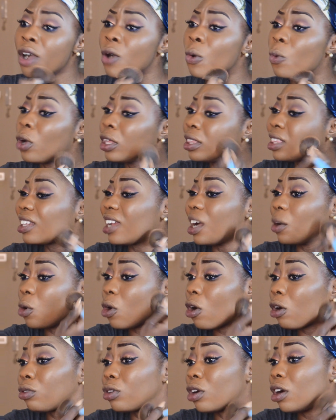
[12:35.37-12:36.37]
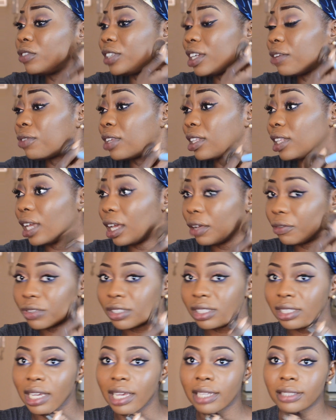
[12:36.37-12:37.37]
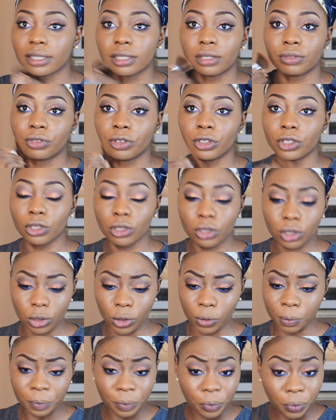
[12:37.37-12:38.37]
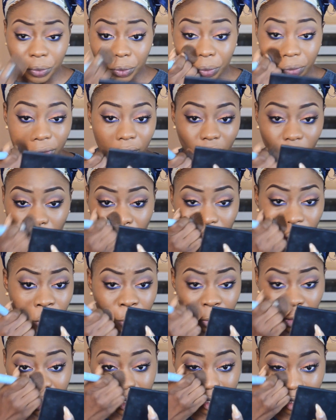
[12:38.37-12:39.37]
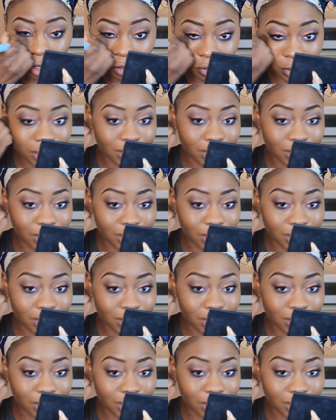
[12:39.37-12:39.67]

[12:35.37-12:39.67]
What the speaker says: One thing I'll definitely emphasize is for you to equip yourself.